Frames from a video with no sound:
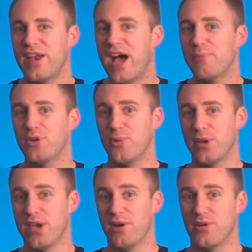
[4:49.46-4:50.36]
that I'm
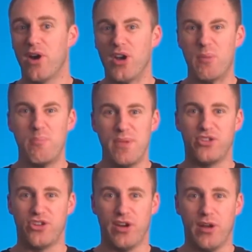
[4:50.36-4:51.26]
going out on a
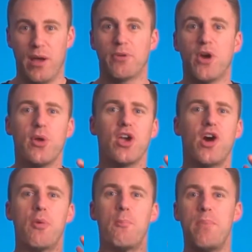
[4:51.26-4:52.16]
mission. I'm going
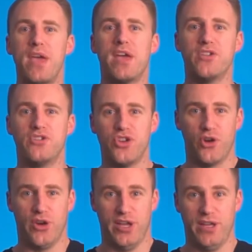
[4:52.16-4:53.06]
on a big
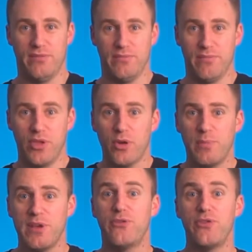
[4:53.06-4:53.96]
journey. There
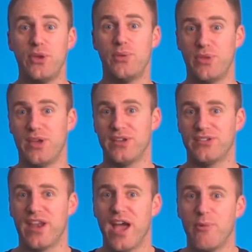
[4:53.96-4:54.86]
would be a few
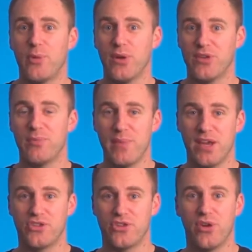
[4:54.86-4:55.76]
things that I would want to
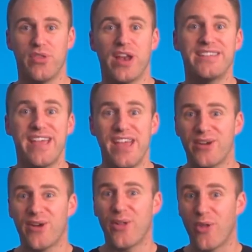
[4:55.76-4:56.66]
make sure that I
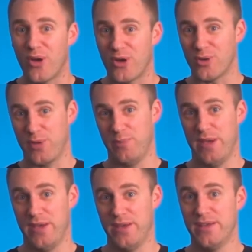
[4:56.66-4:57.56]
take along with
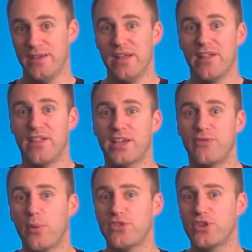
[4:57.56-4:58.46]
me. Like
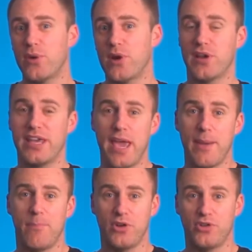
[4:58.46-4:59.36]
if I was going on a
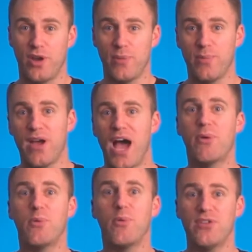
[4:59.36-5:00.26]
camping trip, I
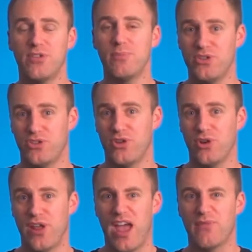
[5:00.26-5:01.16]
would want to be
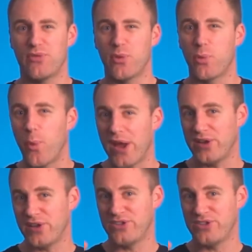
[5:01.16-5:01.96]
sure to have the right